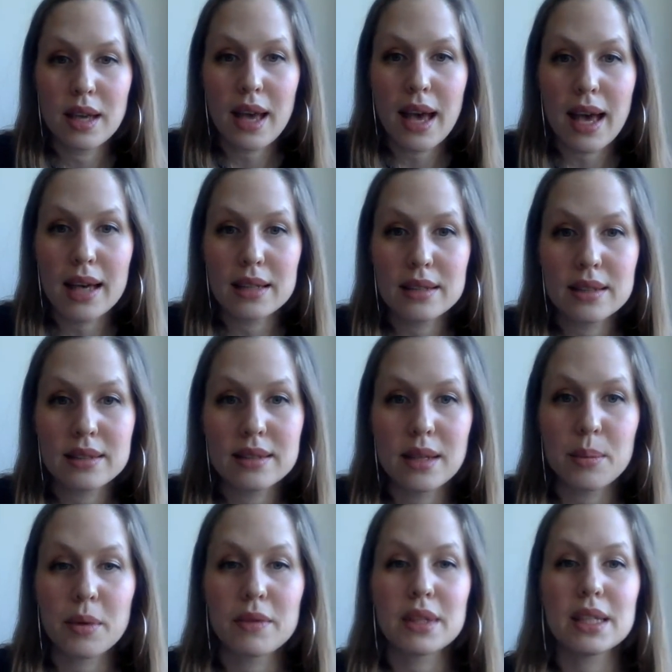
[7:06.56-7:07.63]
as
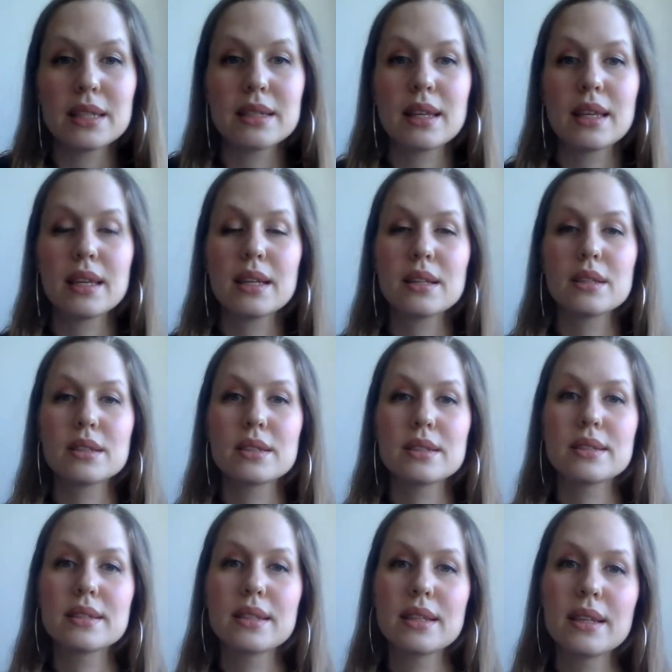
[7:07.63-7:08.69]
some of these
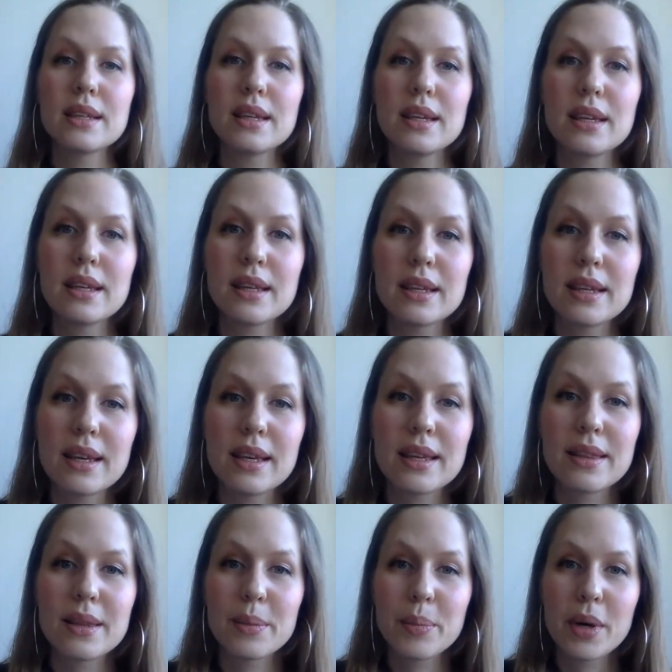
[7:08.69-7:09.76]
healers
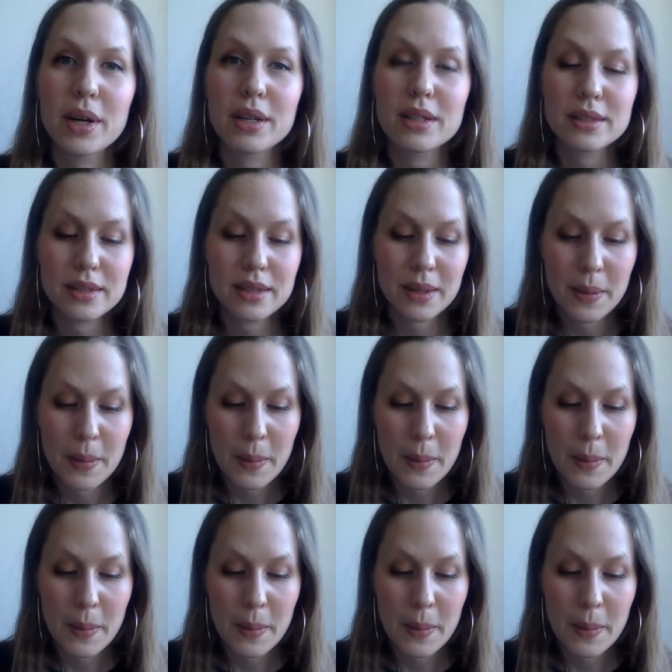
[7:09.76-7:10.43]
in the past.